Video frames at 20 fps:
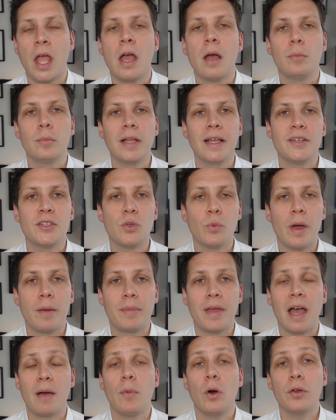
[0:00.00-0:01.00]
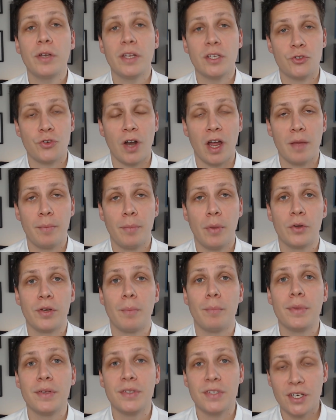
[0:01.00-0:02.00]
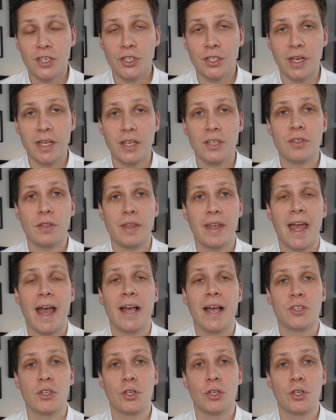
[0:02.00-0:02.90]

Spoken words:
Place the webcam on its tripod and position it so that it has a